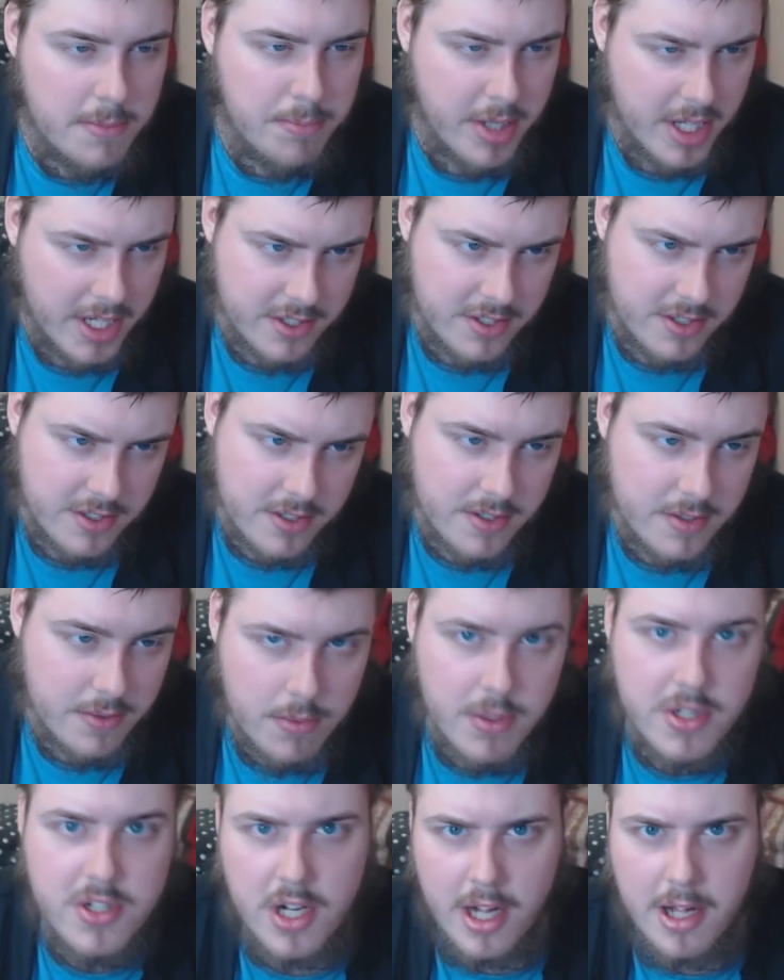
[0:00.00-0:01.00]
pictured,
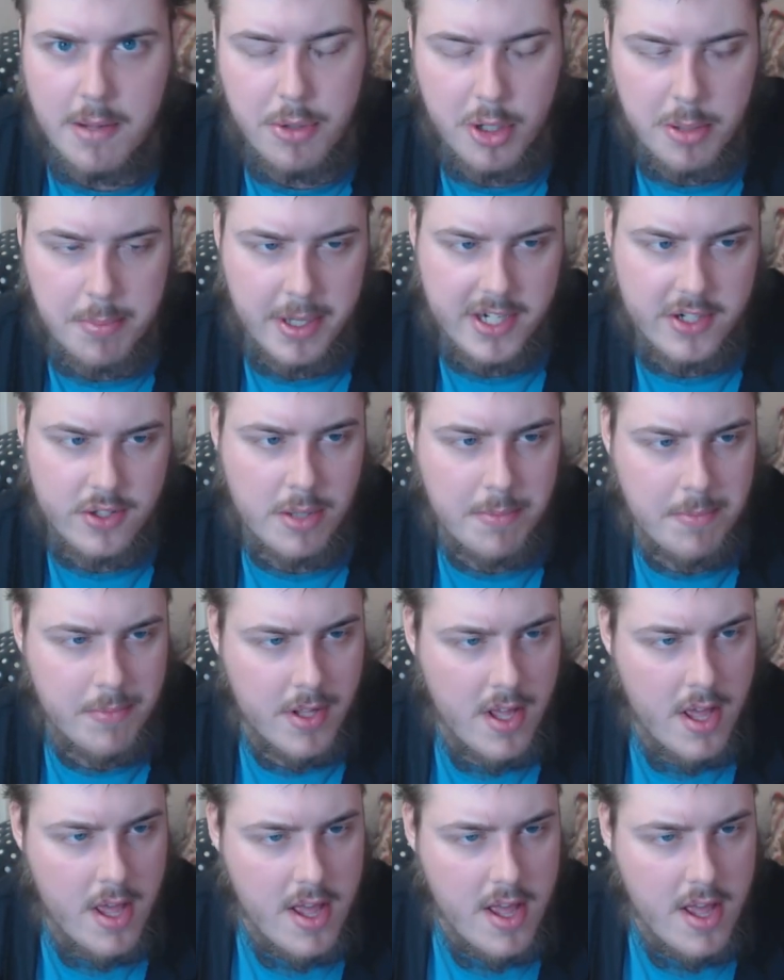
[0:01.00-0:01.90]
which I'll put a picture up,